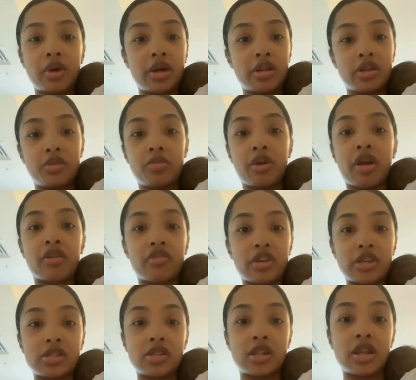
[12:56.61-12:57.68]
Melody
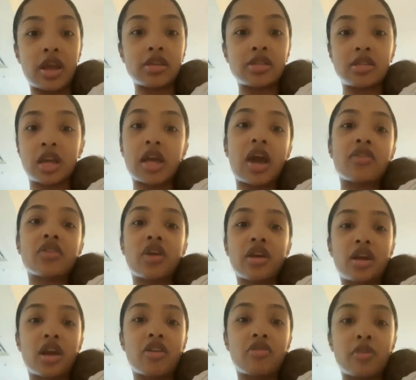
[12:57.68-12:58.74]
breakfast the next day after
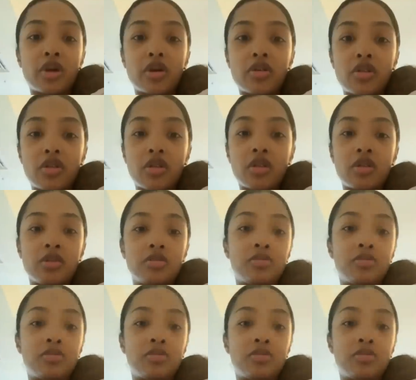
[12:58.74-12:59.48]
I gave birth.